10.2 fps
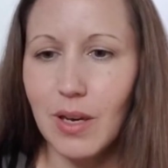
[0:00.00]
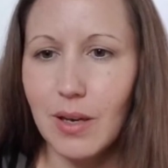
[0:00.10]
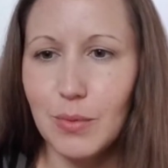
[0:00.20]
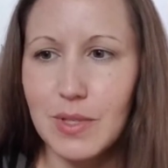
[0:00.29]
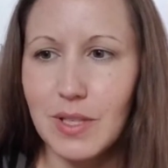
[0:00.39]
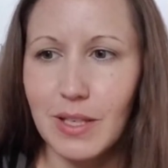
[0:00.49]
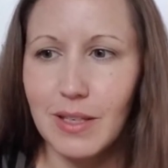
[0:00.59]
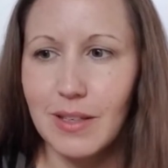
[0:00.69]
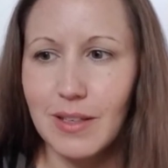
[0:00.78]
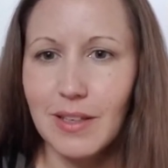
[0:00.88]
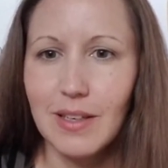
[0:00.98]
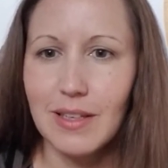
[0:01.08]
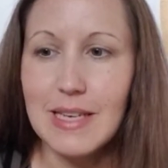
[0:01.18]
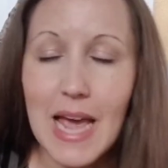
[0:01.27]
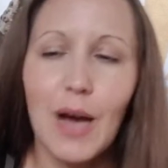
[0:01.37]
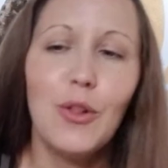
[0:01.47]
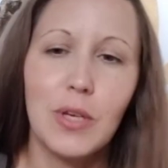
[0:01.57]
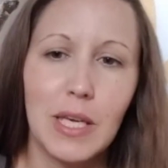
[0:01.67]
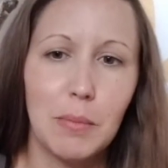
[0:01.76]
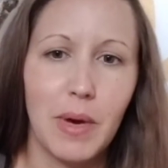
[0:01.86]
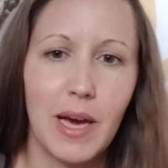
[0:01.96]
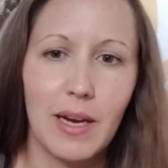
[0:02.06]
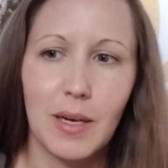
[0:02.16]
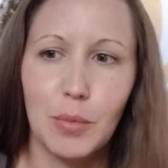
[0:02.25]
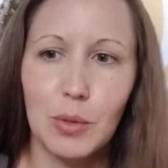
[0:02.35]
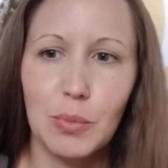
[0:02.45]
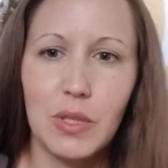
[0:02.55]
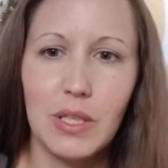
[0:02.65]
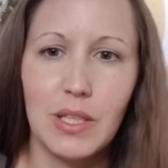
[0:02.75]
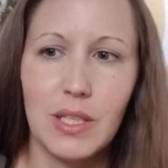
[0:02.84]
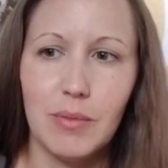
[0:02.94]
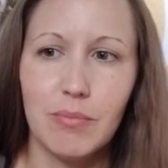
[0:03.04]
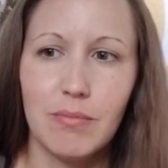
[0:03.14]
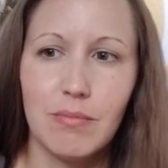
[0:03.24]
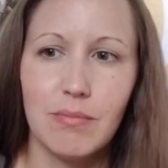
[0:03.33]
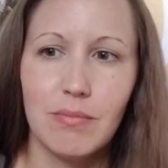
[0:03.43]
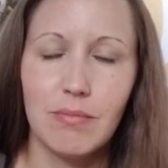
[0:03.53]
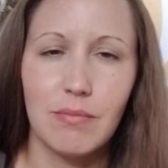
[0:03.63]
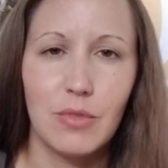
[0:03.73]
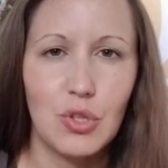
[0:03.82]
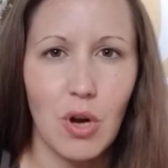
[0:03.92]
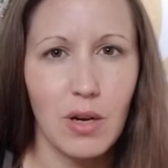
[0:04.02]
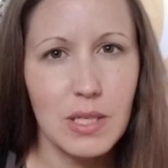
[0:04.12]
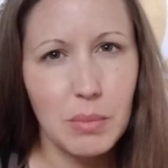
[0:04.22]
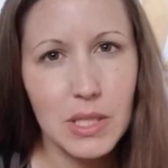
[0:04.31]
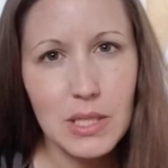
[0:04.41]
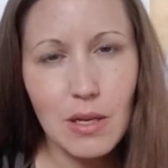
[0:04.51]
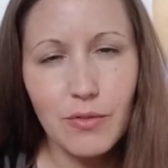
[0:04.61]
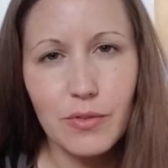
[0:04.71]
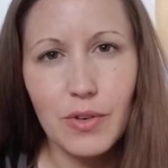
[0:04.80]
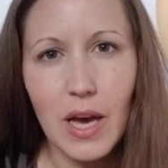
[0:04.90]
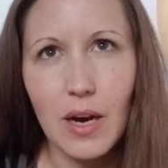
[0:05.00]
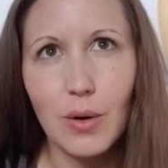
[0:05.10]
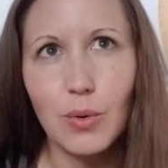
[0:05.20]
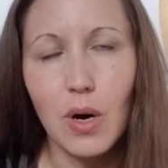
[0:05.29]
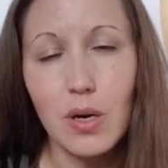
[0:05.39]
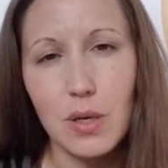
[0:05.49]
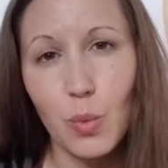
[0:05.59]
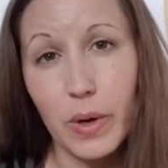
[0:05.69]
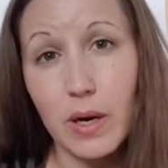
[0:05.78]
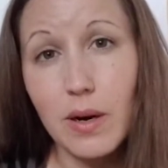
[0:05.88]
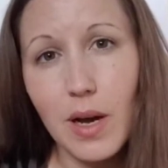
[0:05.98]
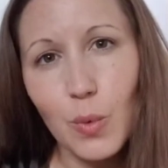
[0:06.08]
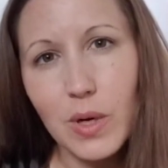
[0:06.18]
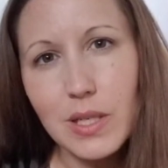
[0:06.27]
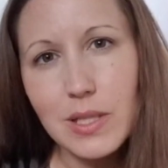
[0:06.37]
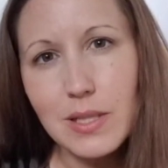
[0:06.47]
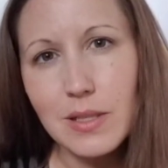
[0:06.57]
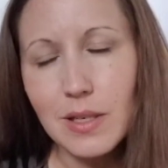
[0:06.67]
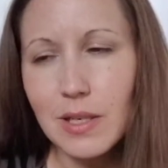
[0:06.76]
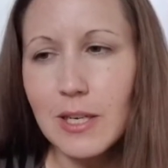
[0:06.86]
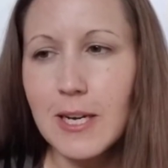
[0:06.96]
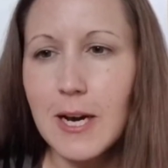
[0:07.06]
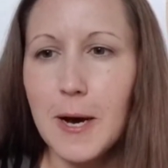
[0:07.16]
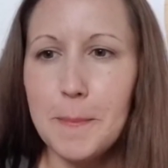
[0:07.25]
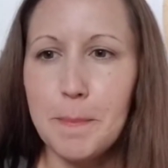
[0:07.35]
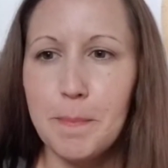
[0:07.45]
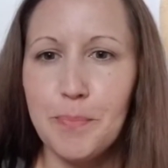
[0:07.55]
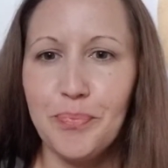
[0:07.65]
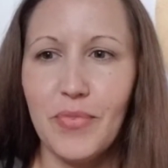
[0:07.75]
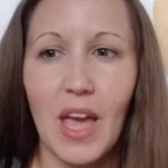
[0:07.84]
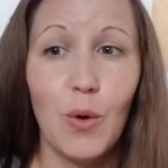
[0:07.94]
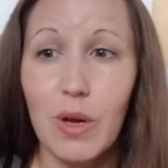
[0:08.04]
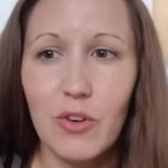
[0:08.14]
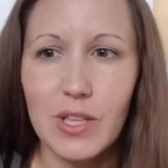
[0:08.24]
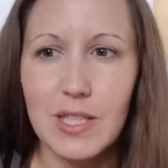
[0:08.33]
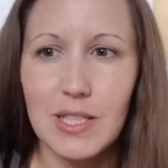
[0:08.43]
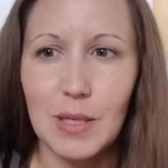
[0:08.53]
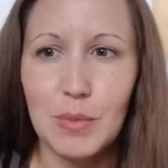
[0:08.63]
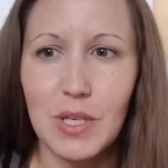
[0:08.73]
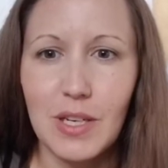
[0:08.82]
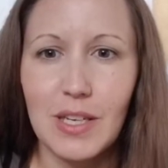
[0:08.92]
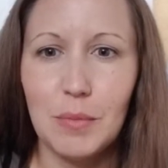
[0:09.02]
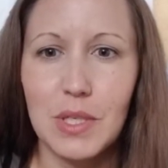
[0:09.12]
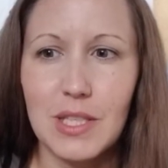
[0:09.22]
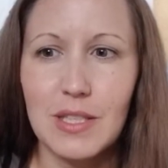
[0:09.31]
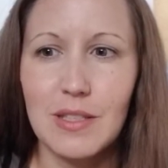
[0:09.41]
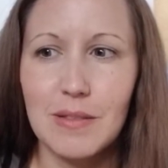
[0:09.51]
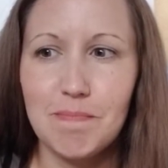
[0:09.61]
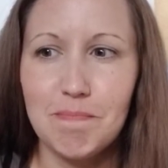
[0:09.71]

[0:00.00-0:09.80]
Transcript: I was like, now looking back, I'm completely shocked at myself of how unaware I was. However, at the same time, it's,